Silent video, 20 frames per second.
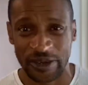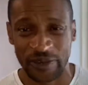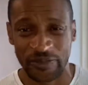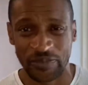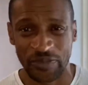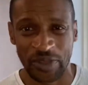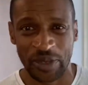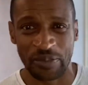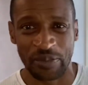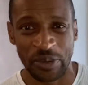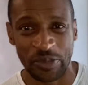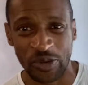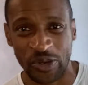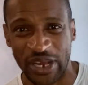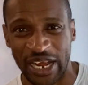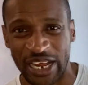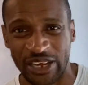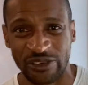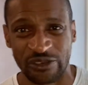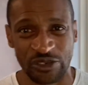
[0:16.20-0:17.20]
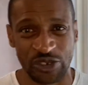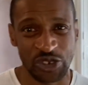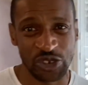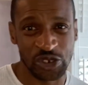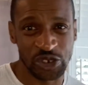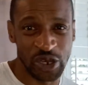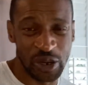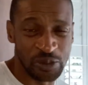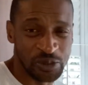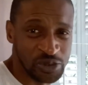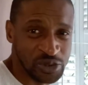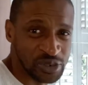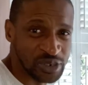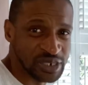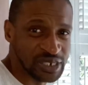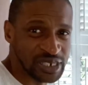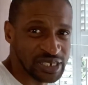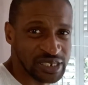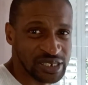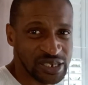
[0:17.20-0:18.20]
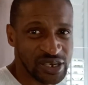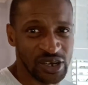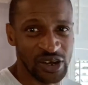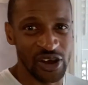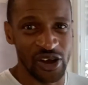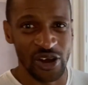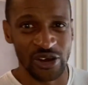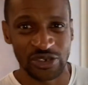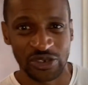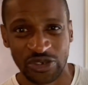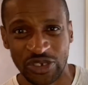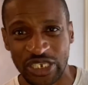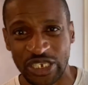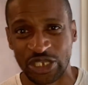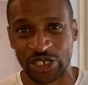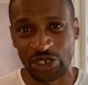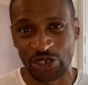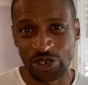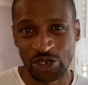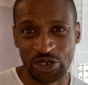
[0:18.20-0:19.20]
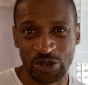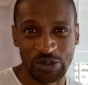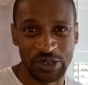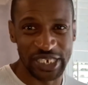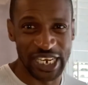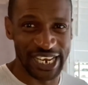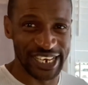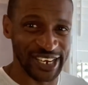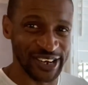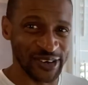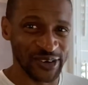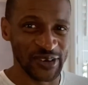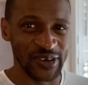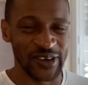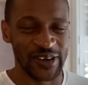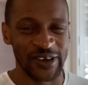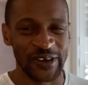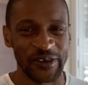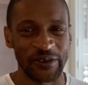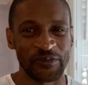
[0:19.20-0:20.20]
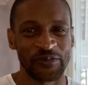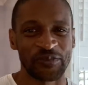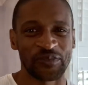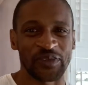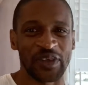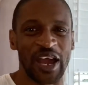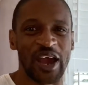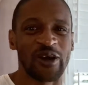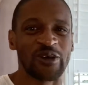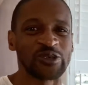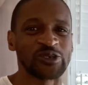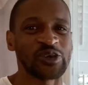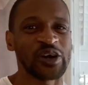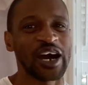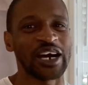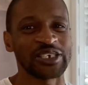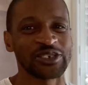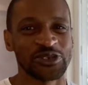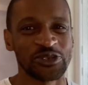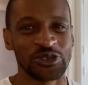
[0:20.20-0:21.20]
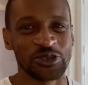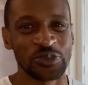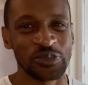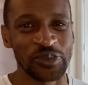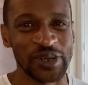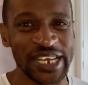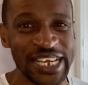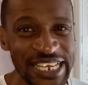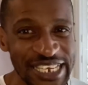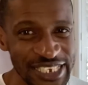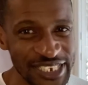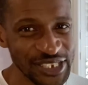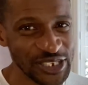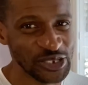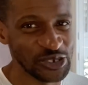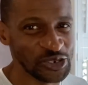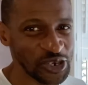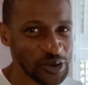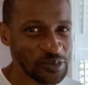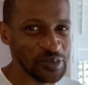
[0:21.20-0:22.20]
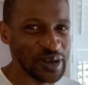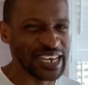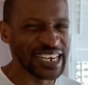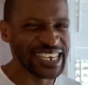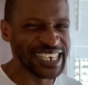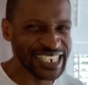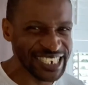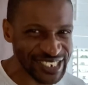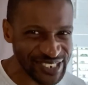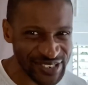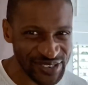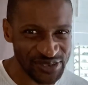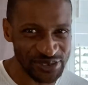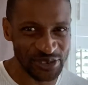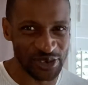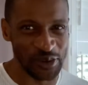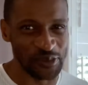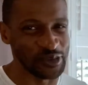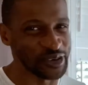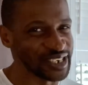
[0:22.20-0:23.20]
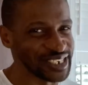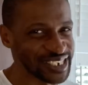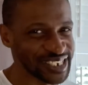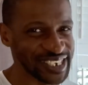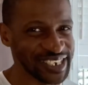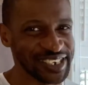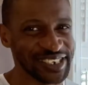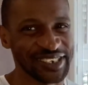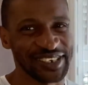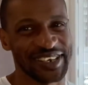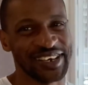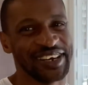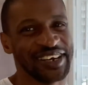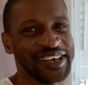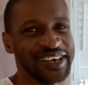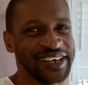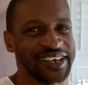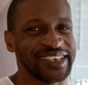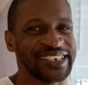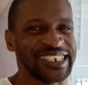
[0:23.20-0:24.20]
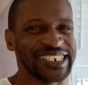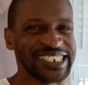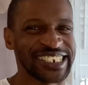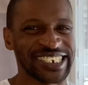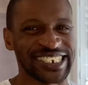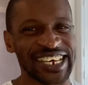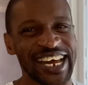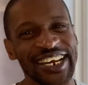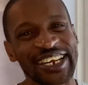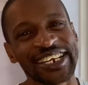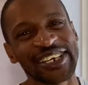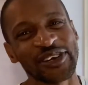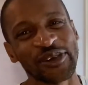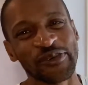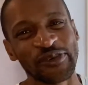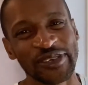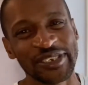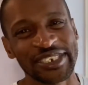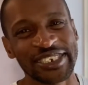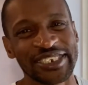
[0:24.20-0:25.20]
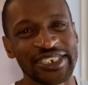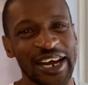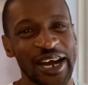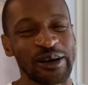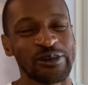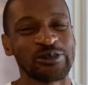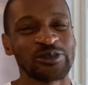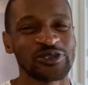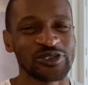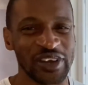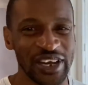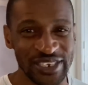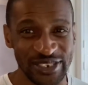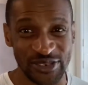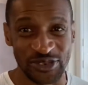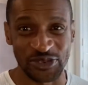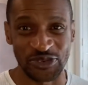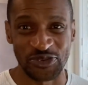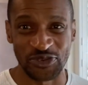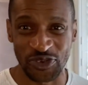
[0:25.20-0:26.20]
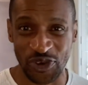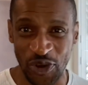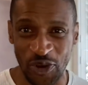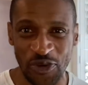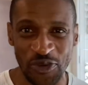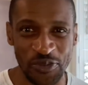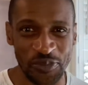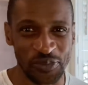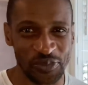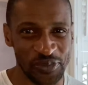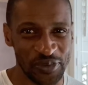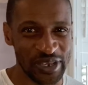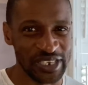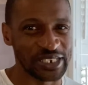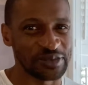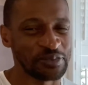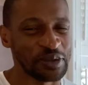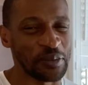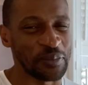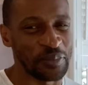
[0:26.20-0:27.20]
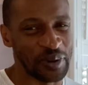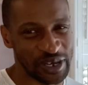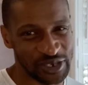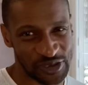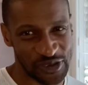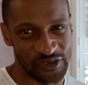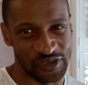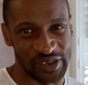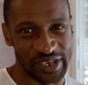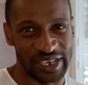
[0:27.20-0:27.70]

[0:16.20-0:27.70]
Maybe you kind of stumbled onto this YouTube channel. I want to ask you to please join my little community, this tiny community that I'm trying to grow. Please be part of it.